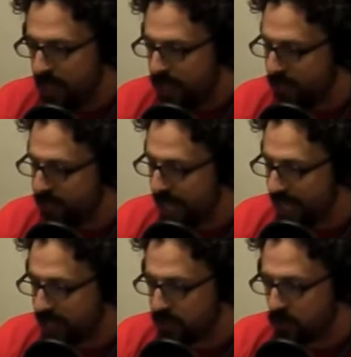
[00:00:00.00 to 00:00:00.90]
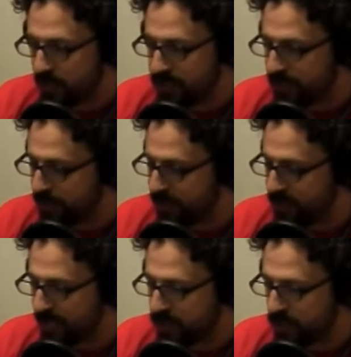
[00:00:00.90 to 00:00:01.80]
The second story is something
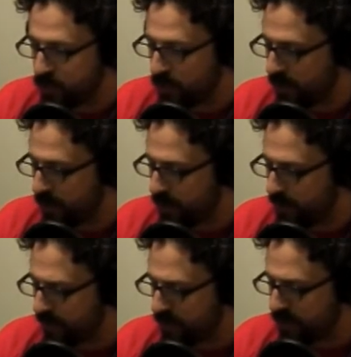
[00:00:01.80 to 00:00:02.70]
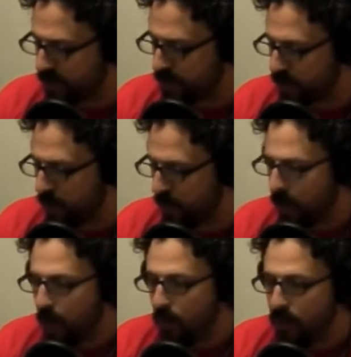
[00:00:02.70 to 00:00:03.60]
that's actually written, I think it's the third one,
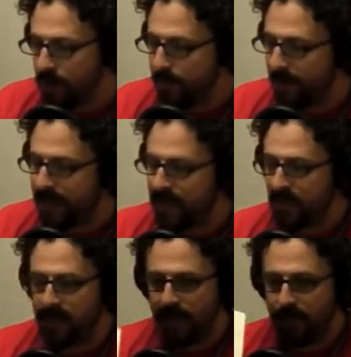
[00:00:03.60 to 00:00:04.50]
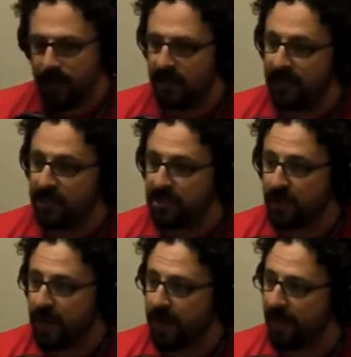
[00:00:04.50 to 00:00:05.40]
written by Neil Gaiman,
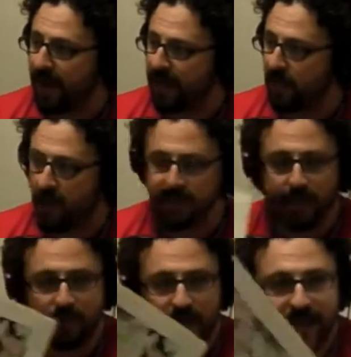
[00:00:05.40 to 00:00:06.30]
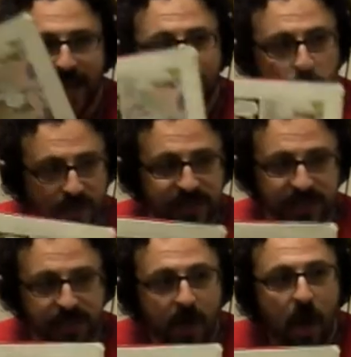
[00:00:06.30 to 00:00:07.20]
illustrated by longtime great Gahan
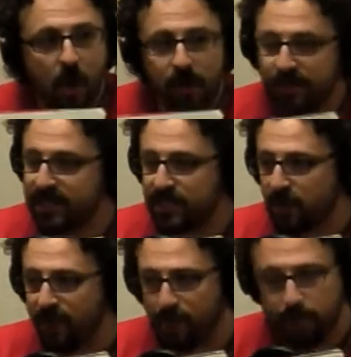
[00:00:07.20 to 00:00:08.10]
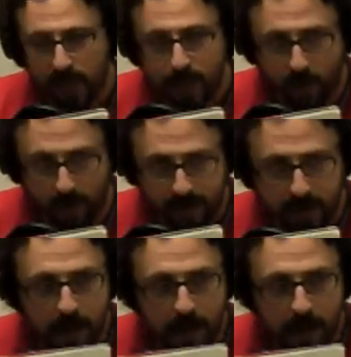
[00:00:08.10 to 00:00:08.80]
Wilson, who used to draw for Playboy.